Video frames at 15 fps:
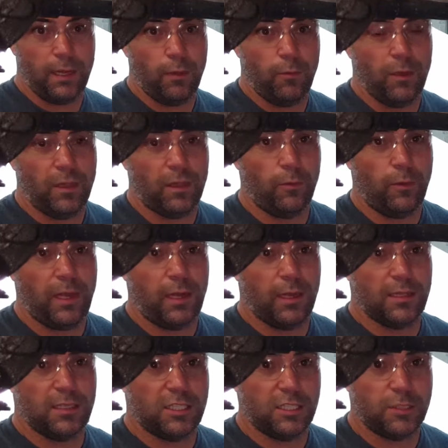it with the weight on
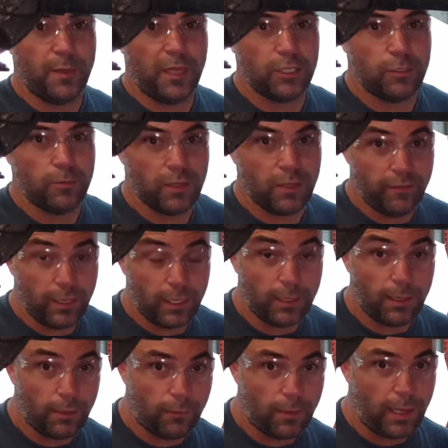the suspension with the
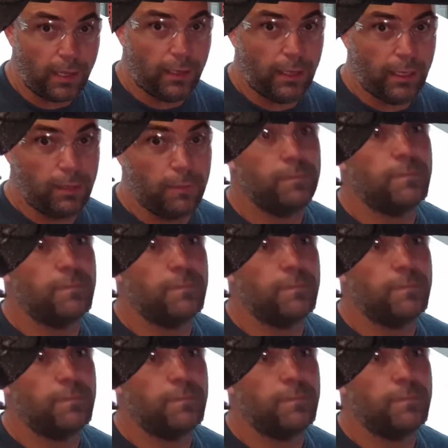vehicle at ride height.